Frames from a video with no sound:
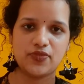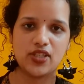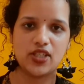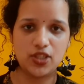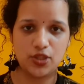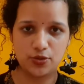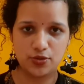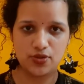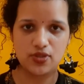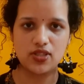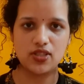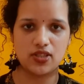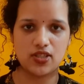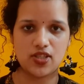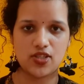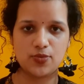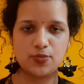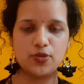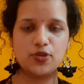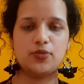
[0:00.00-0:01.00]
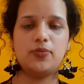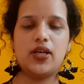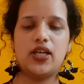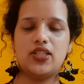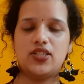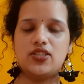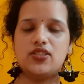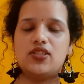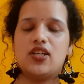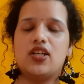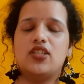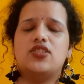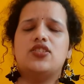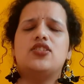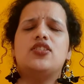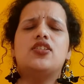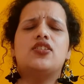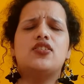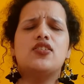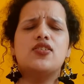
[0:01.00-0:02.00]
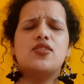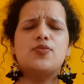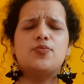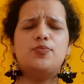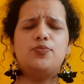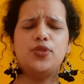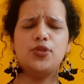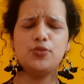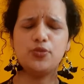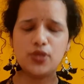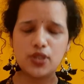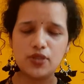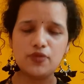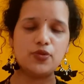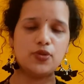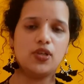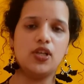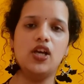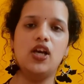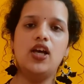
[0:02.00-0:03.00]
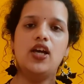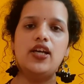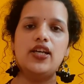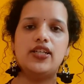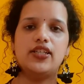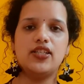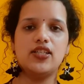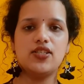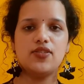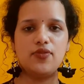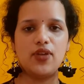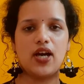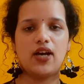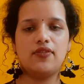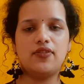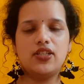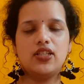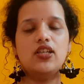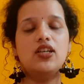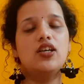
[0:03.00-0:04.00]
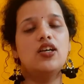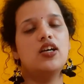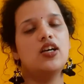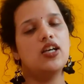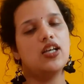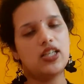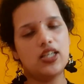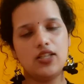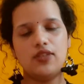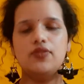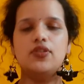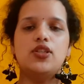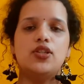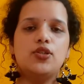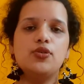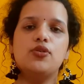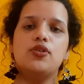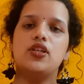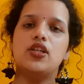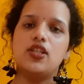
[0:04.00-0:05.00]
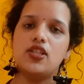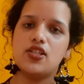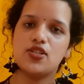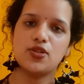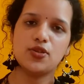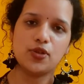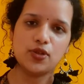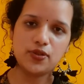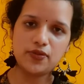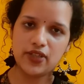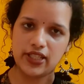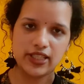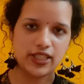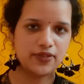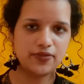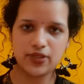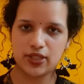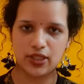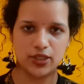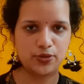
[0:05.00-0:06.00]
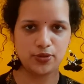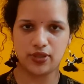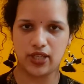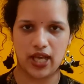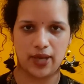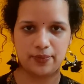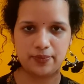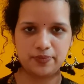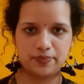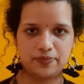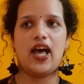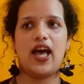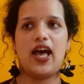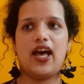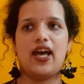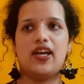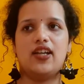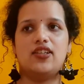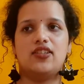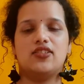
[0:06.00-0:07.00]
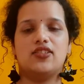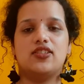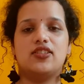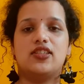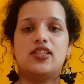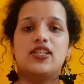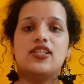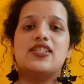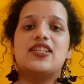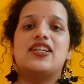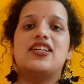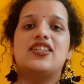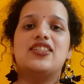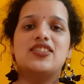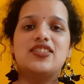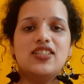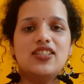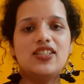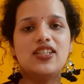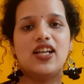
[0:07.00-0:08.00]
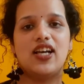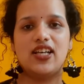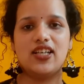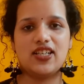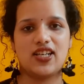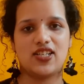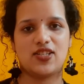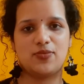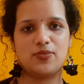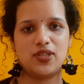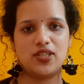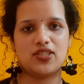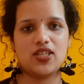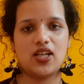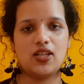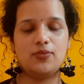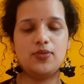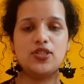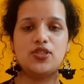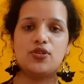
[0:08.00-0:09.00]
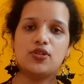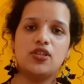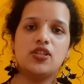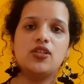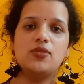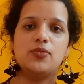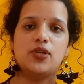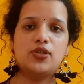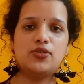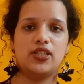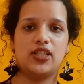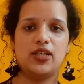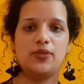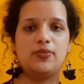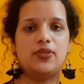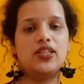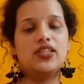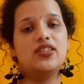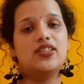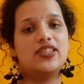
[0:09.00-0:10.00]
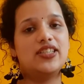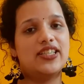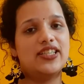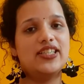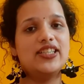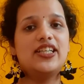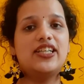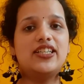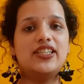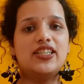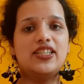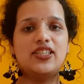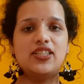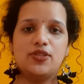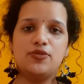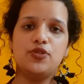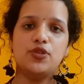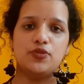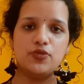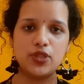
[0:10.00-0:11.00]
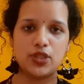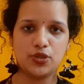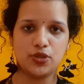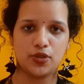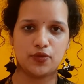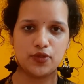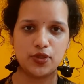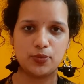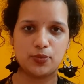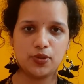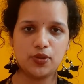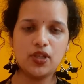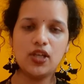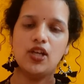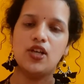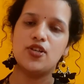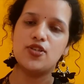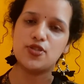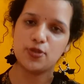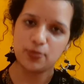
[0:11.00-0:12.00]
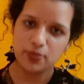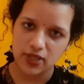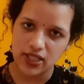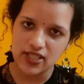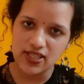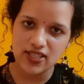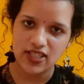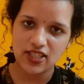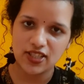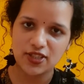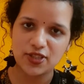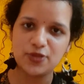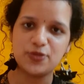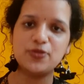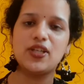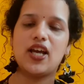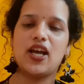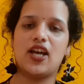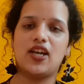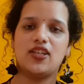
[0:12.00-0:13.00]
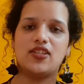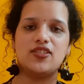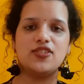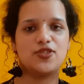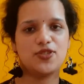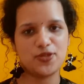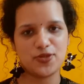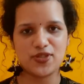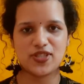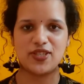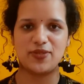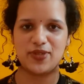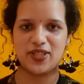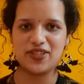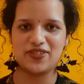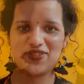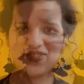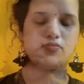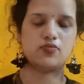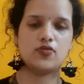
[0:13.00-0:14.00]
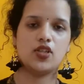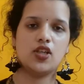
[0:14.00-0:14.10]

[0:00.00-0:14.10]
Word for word: used in this book by Chitraji. It is beautiful. It is flowery, even though it is not very difficult to grab and the things that I didn't like as much, I'll be talking about them in the dedicated review video of the book. So please stay tuned and show some love.